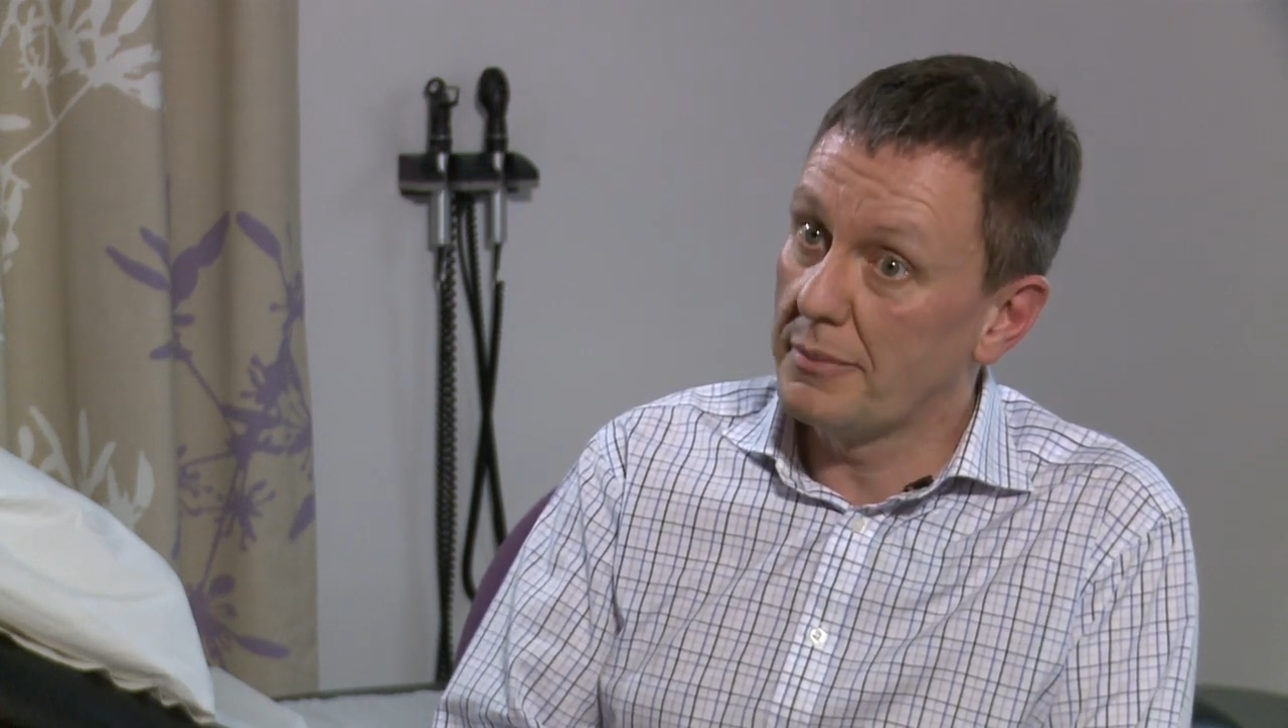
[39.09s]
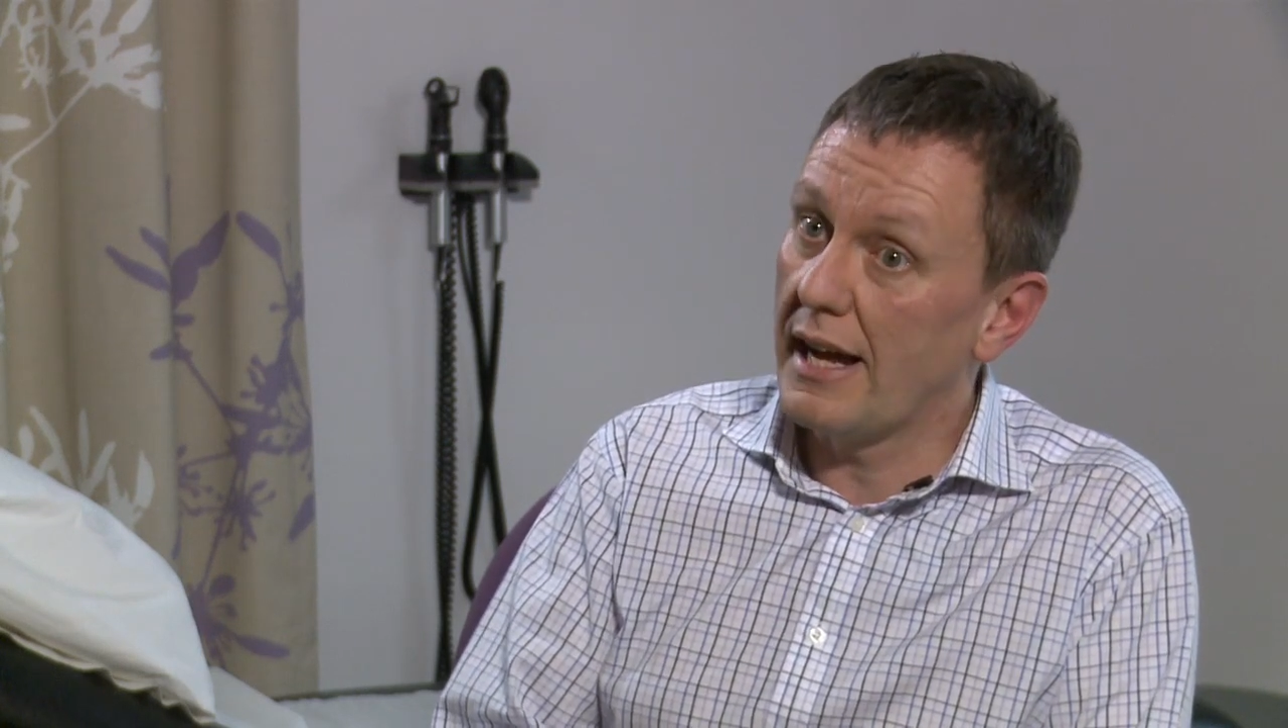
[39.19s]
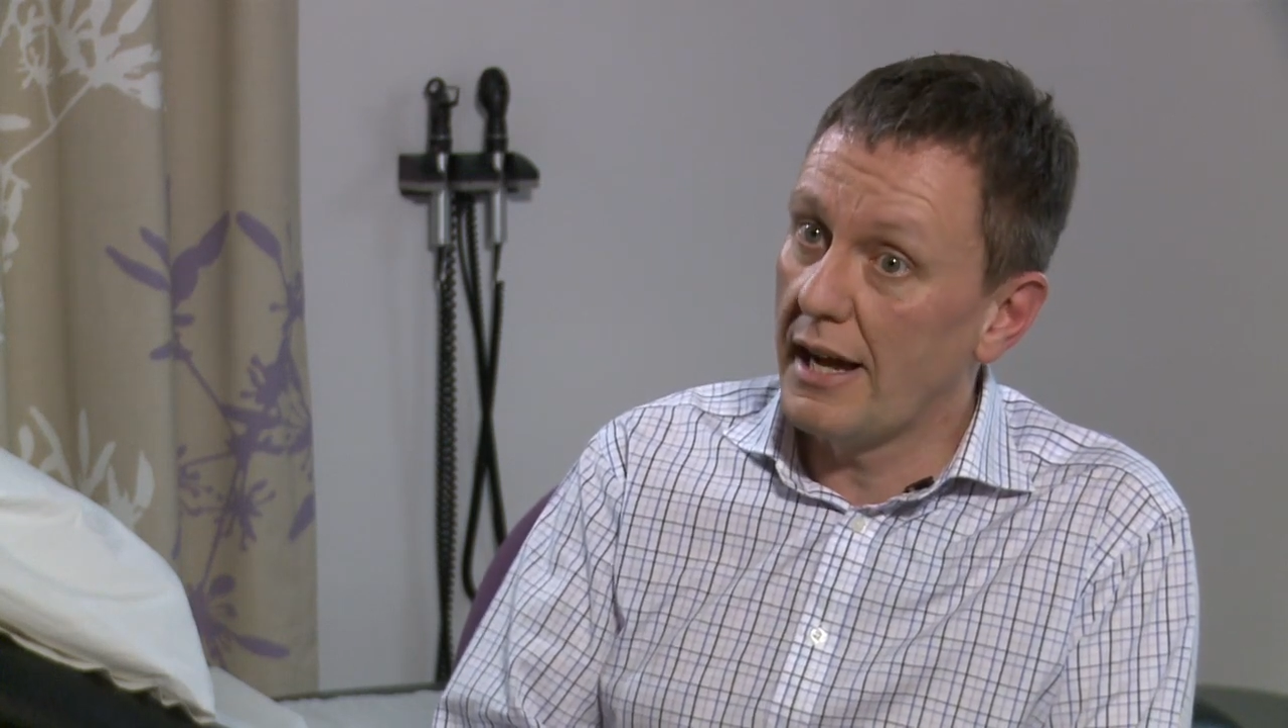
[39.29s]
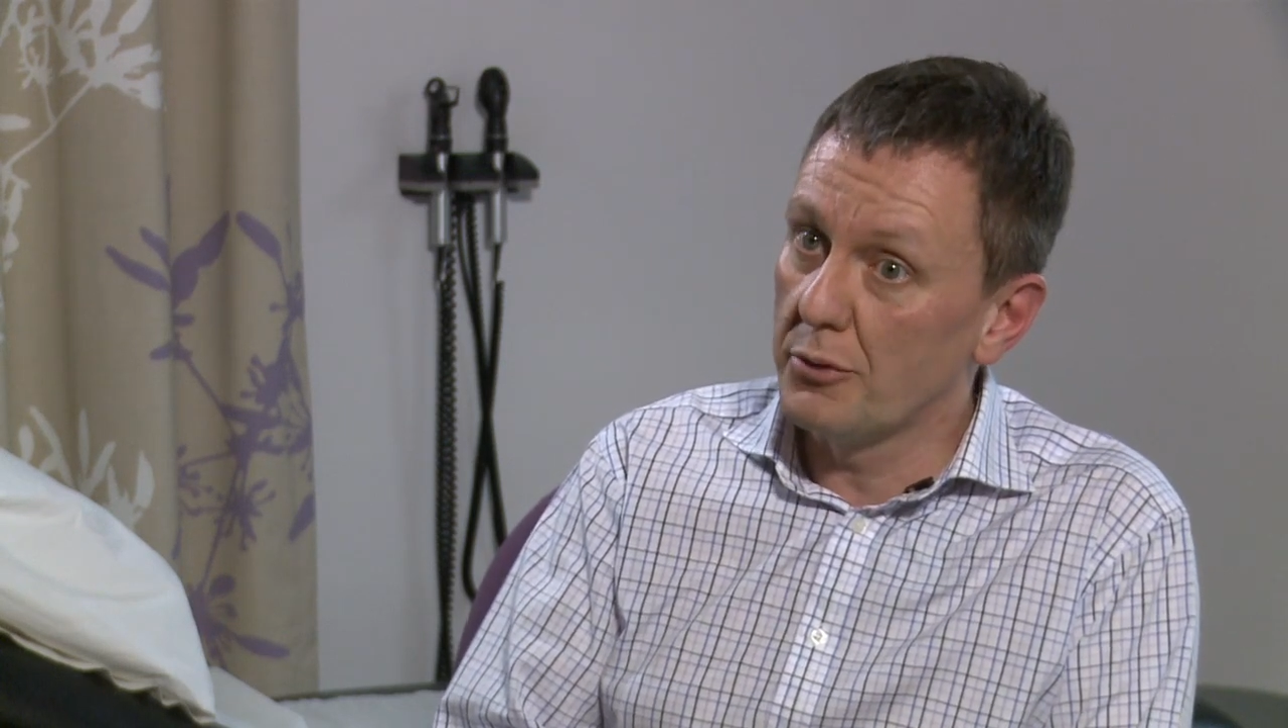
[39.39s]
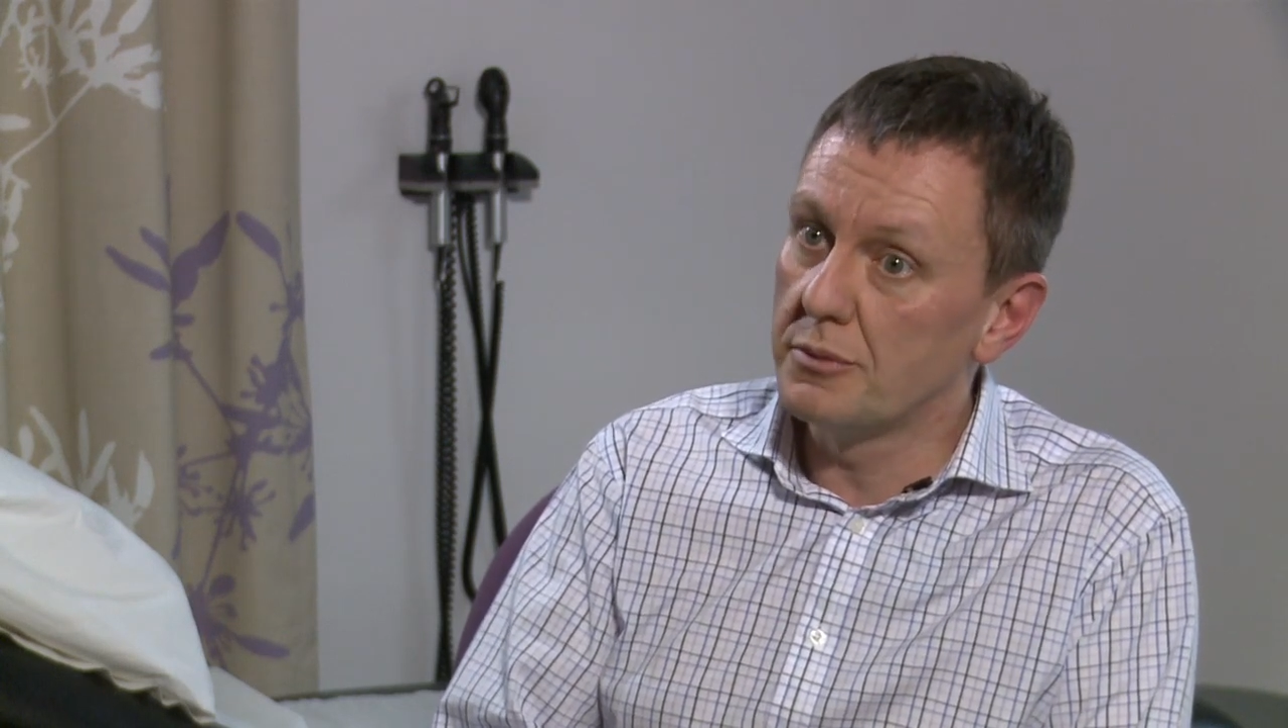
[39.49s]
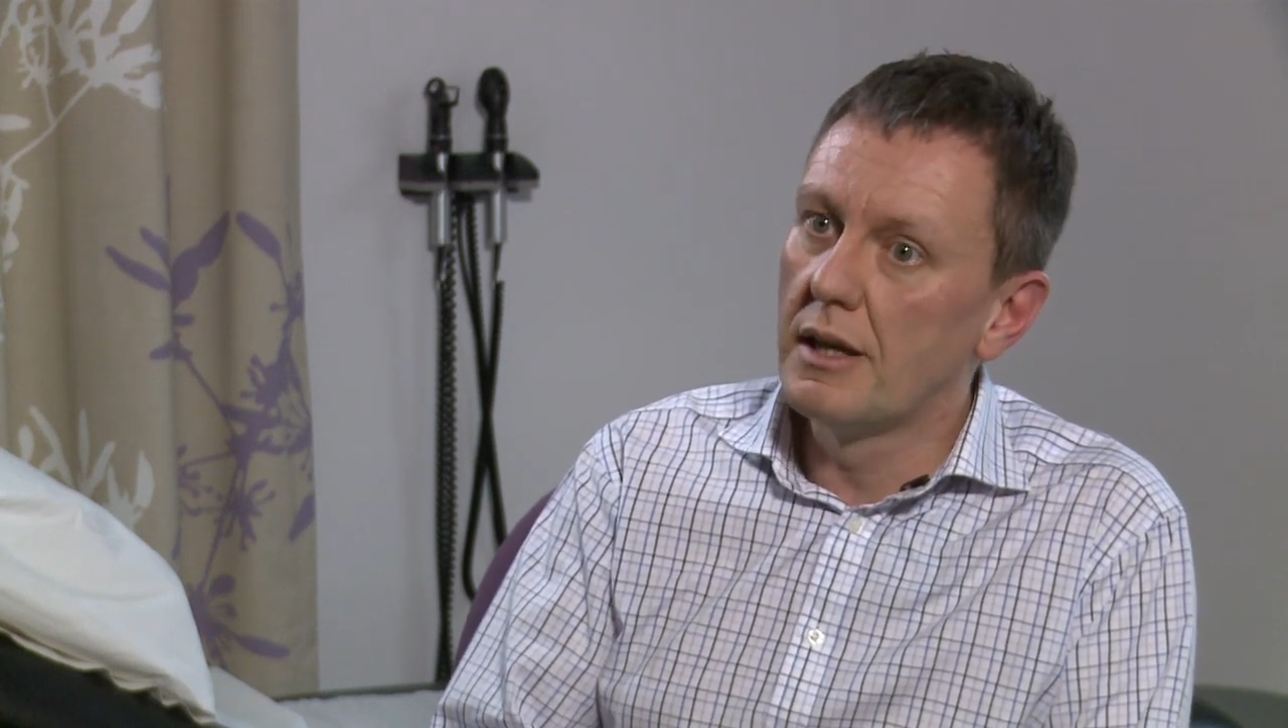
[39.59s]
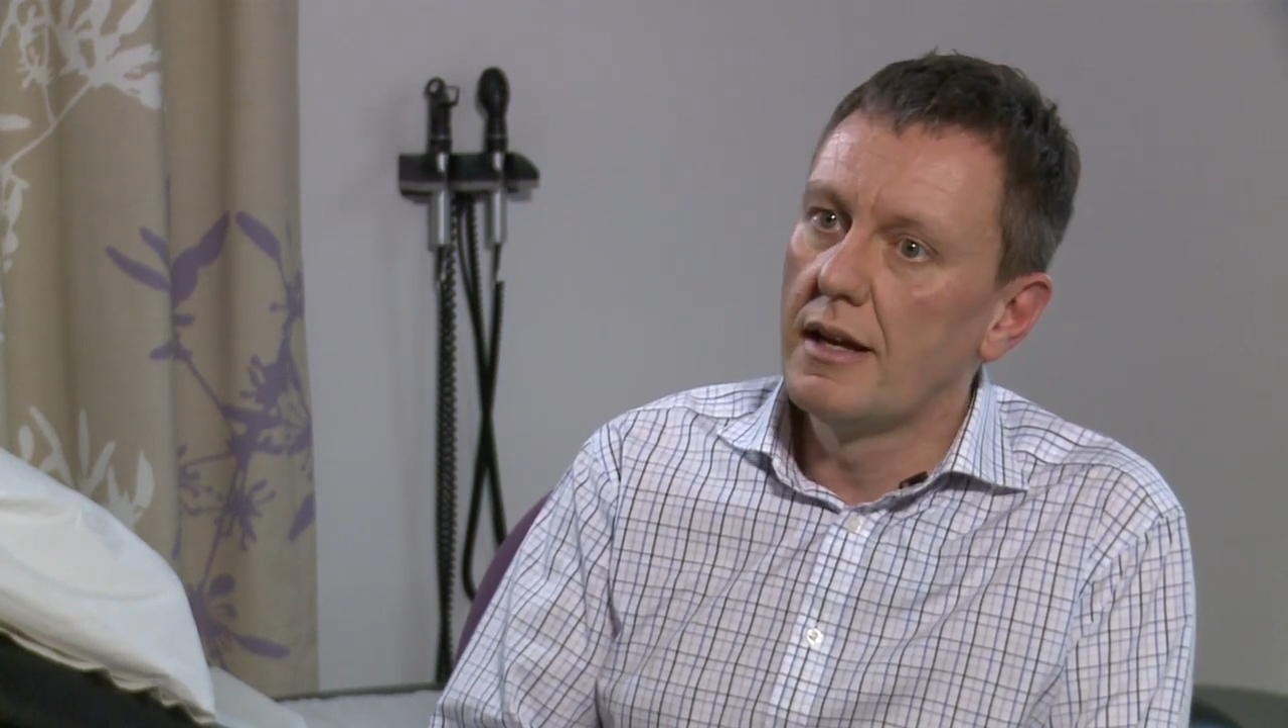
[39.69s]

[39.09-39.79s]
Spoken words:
about,